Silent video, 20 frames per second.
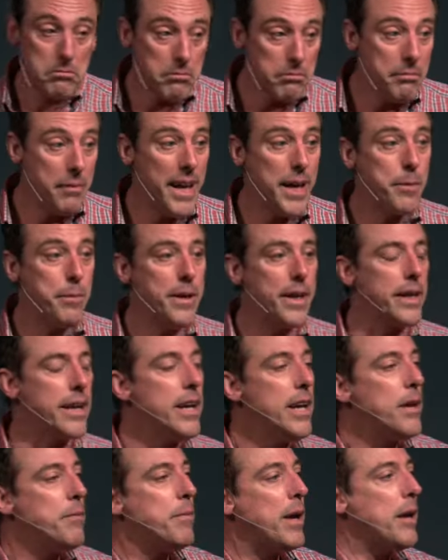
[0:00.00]
Maybe.
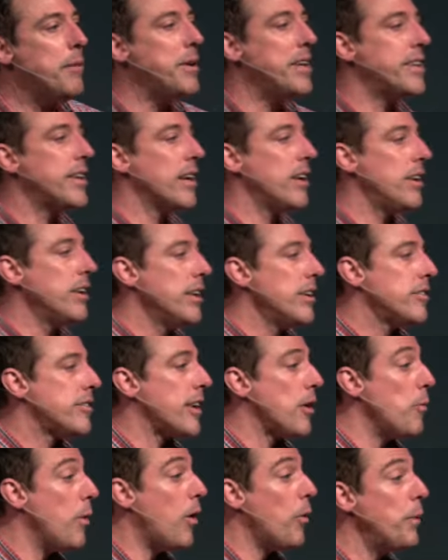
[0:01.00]
Maybe they'll
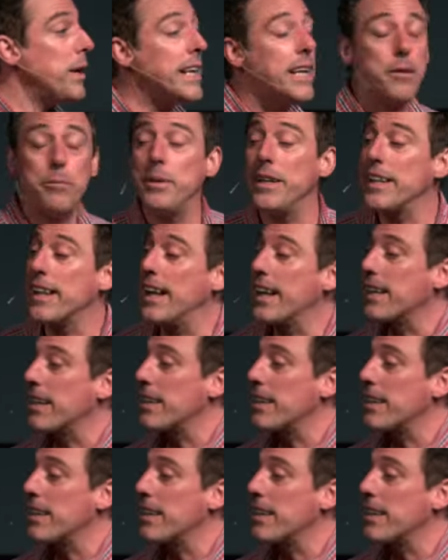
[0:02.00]
say, well, we can be like